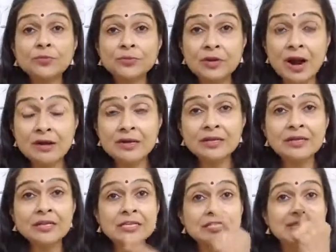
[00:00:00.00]

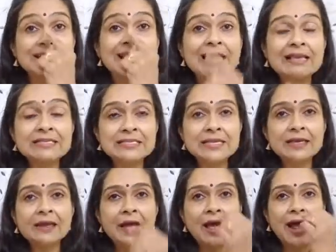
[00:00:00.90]
Tratak is
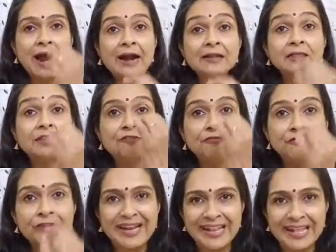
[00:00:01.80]
gazing at the
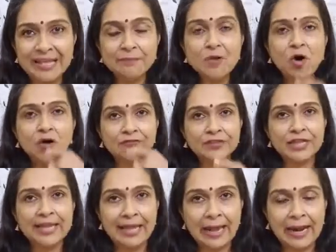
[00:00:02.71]
flame of the
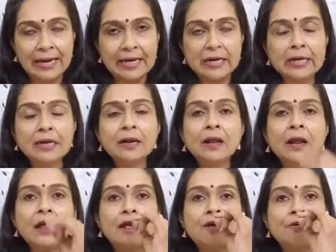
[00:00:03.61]
candle
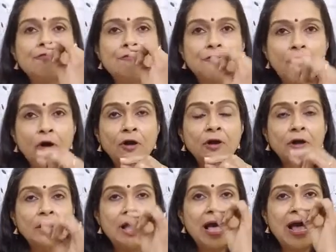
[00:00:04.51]
for
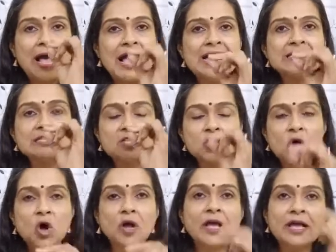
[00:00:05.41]
as
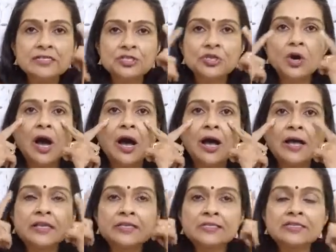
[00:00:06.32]
long as your
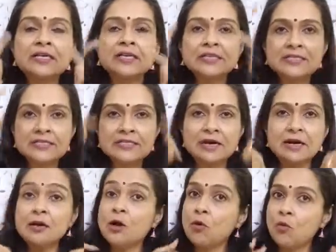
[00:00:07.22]
eyes
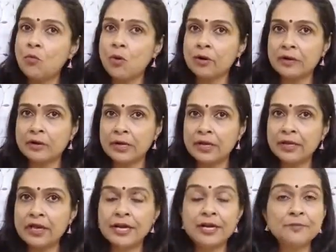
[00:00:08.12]
start watering.
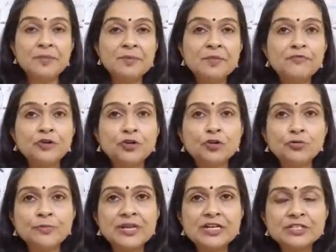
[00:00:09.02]
It may be for 2
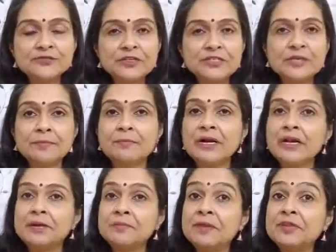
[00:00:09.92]
minutes for somebody,
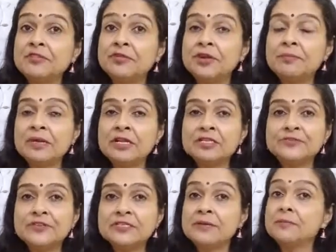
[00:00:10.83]
it may be 3 minutes
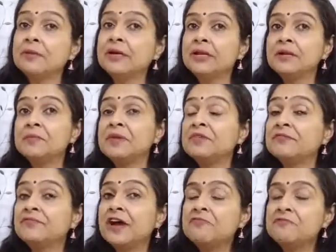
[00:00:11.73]
for somebody, it may be
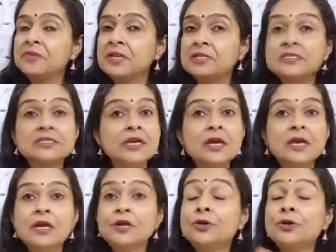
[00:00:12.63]
5 minutes.
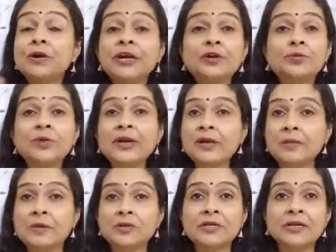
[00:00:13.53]
You don't need to worry
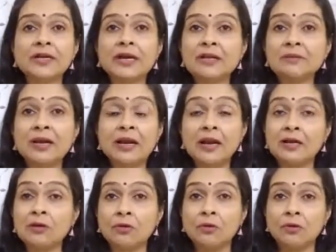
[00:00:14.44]
about the time
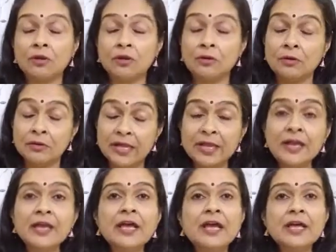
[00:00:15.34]
at all,
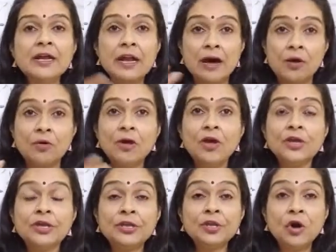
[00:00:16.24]
okay? Now
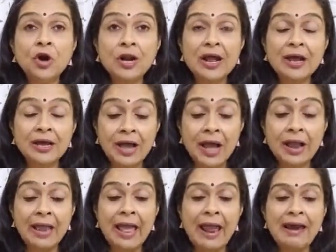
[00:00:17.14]
your
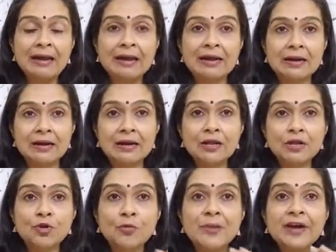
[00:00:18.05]
candle,
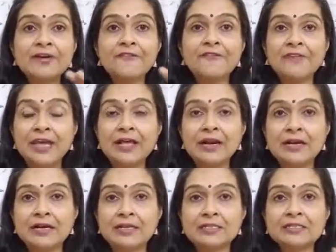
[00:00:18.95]
no matter where
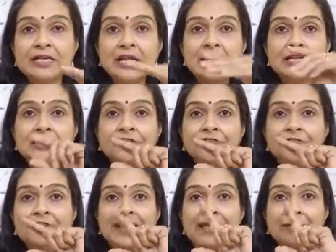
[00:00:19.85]
it is, the
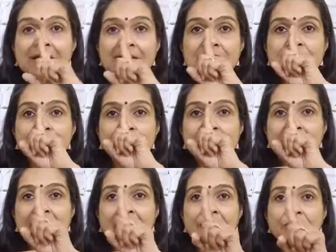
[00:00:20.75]
flame has to be
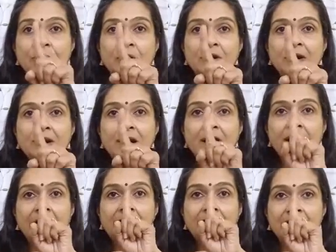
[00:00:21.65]
at your
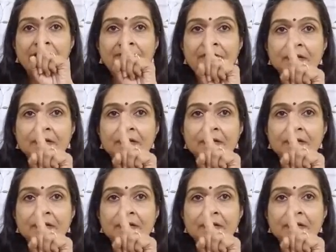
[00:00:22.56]
eye level.